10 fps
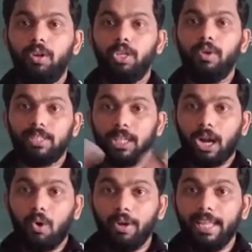your
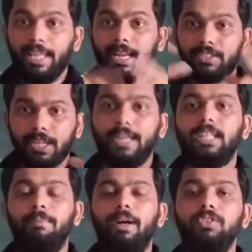surrounding inside
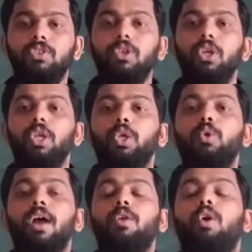the bus,
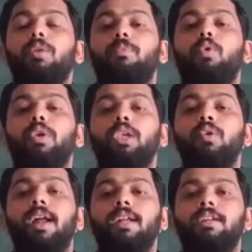you are not moving,
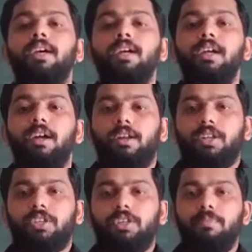you are at
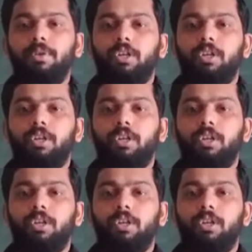rest.